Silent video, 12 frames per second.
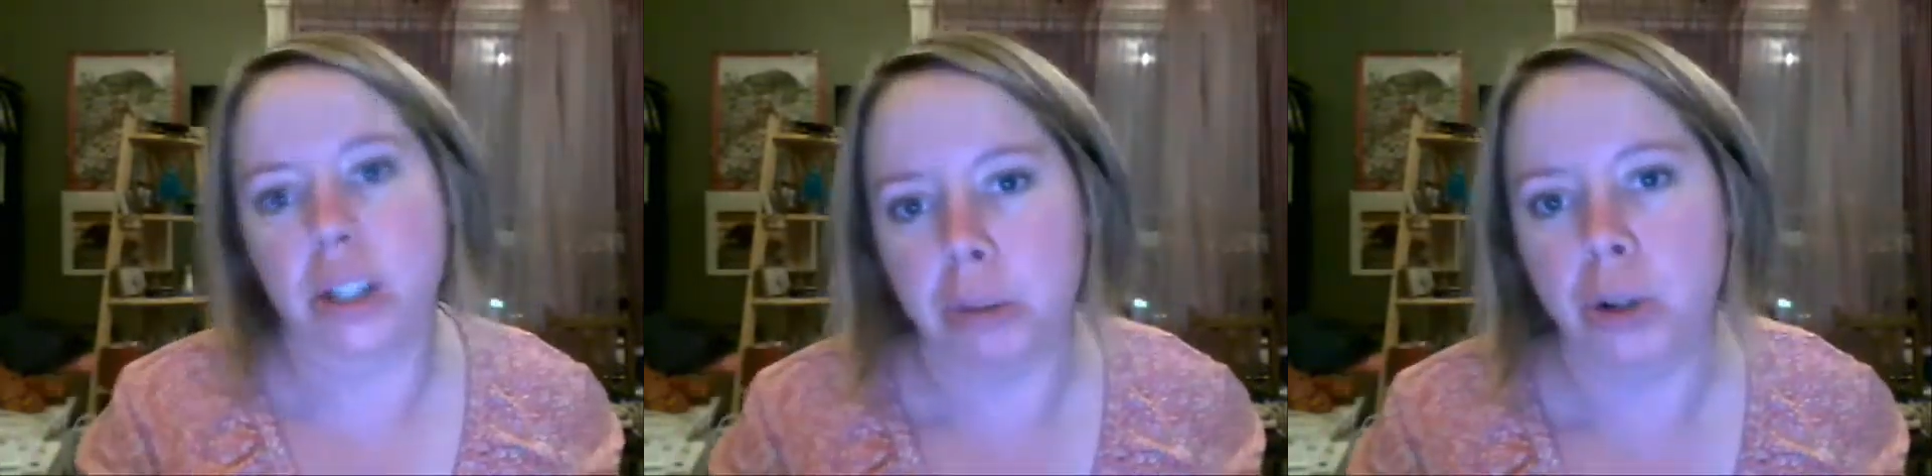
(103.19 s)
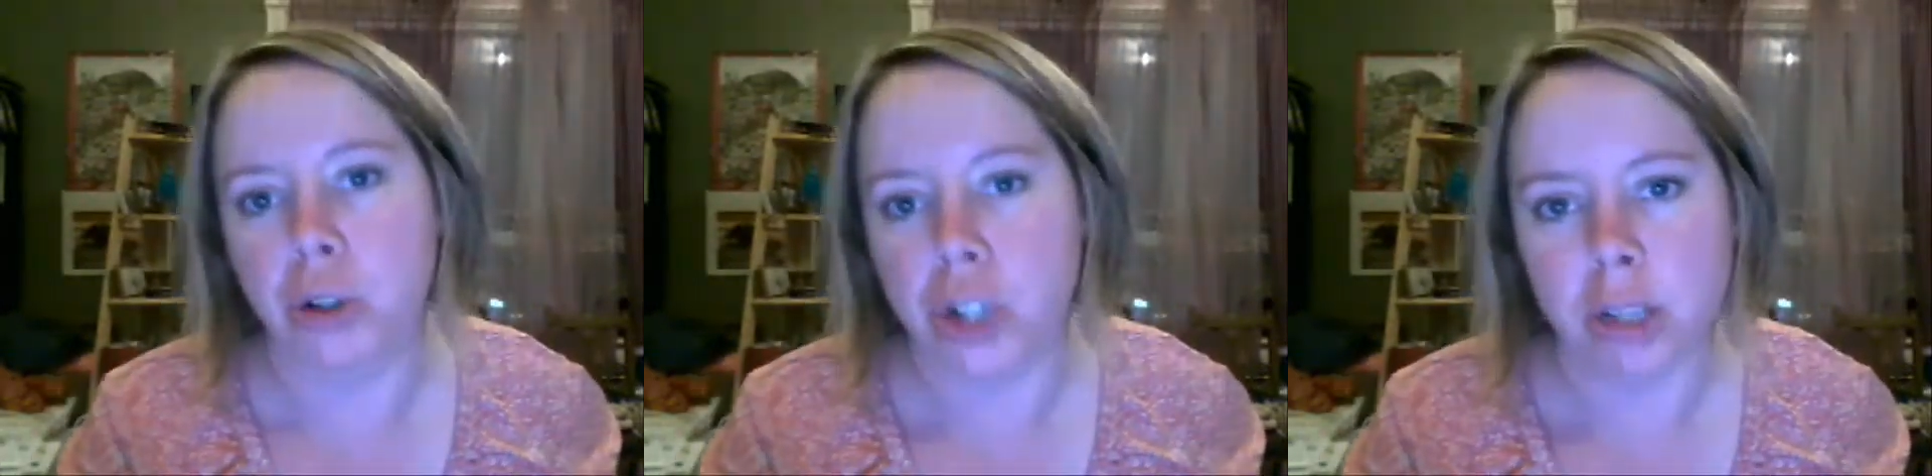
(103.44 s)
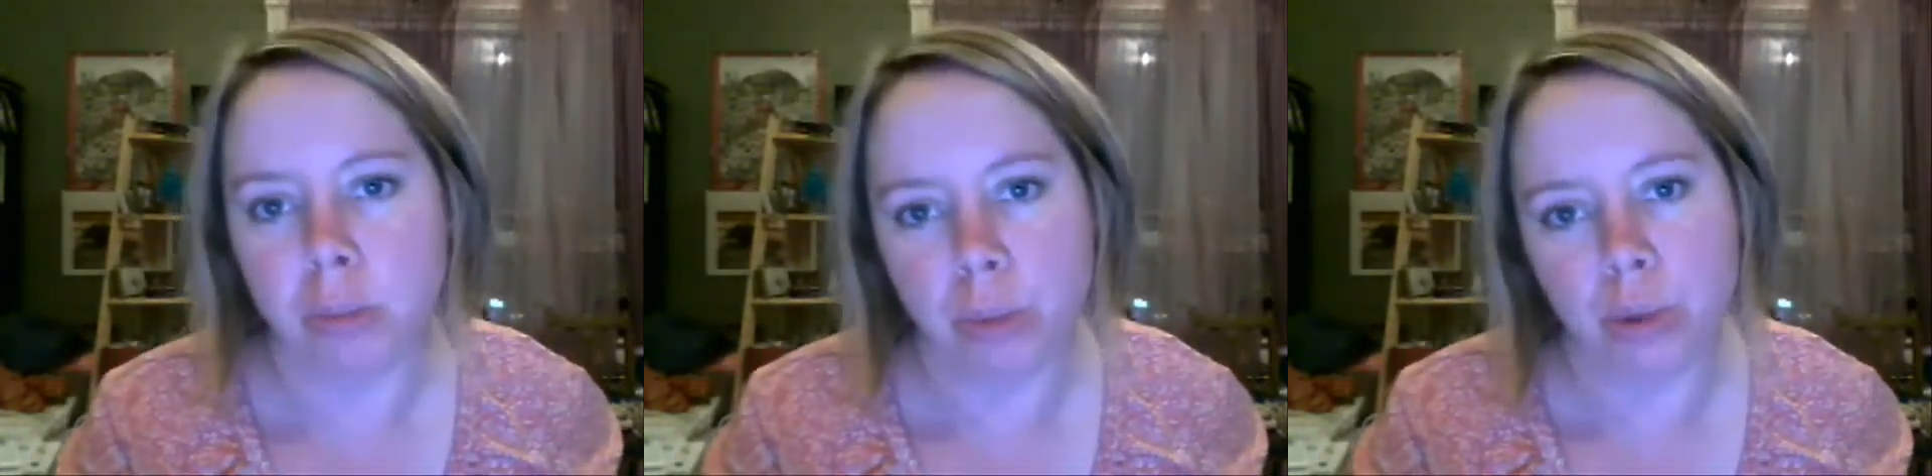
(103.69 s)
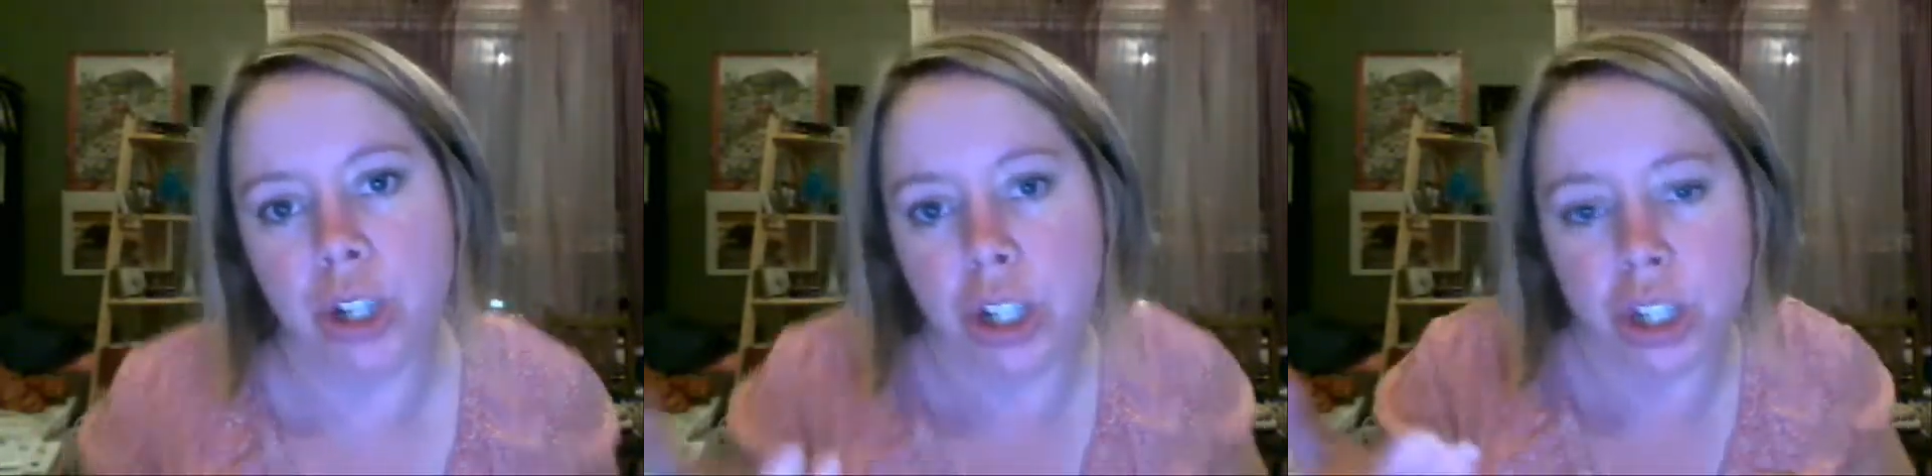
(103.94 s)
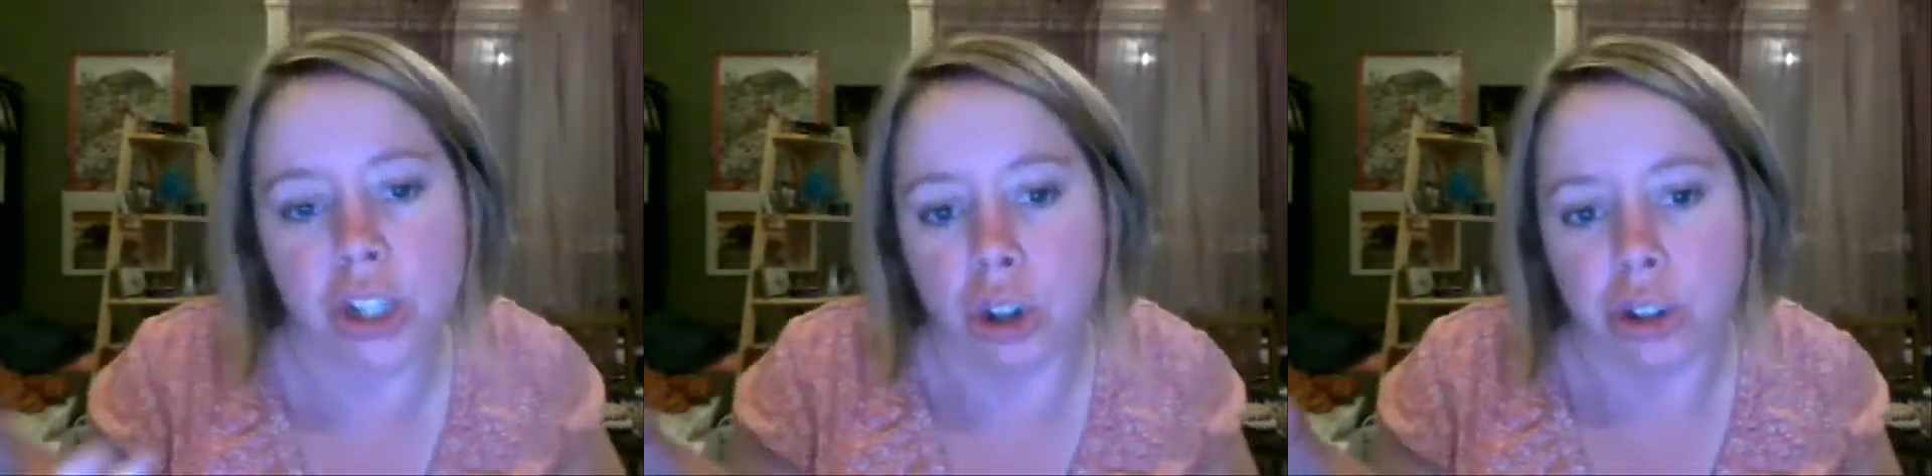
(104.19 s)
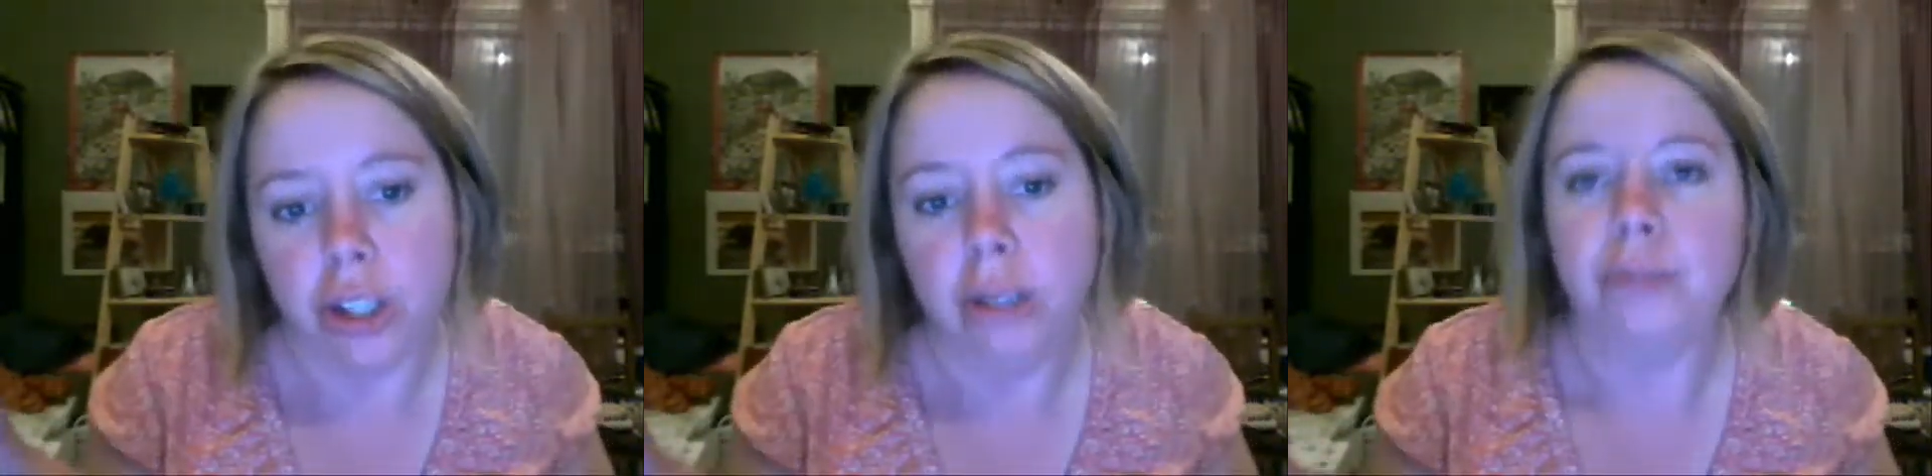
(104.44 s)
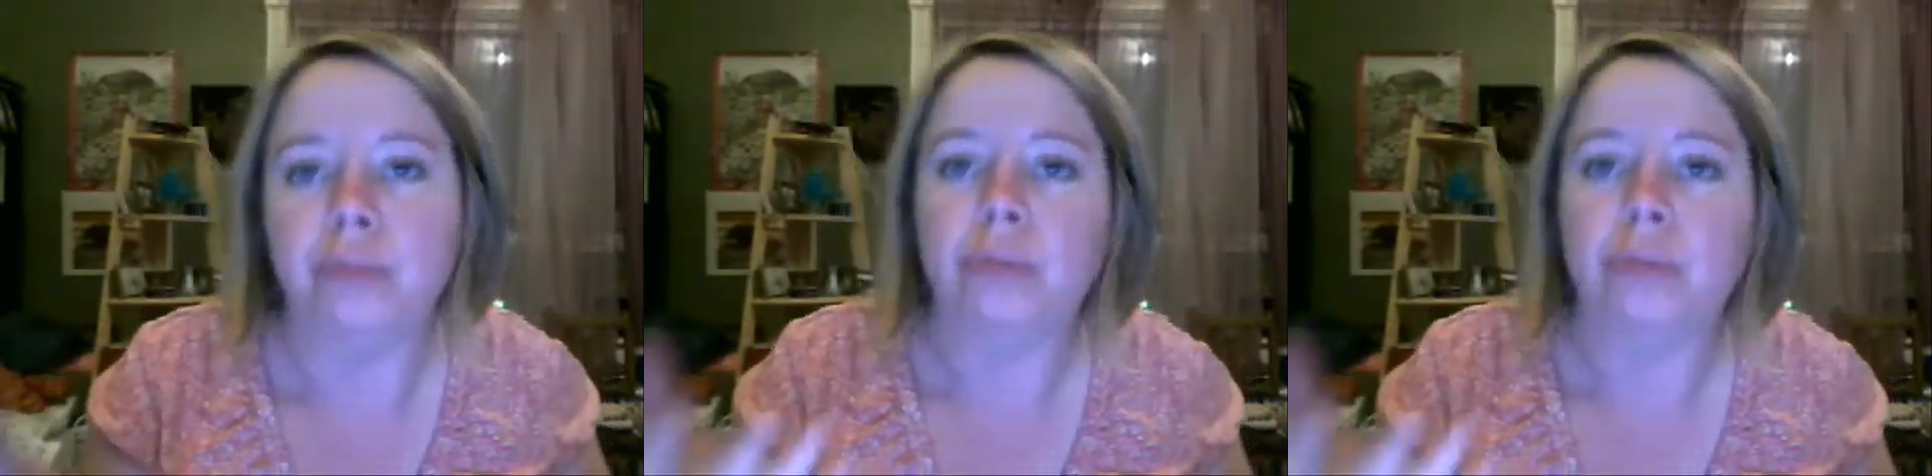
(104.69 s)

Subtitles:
it's a blue cheese and blue cheese is salty.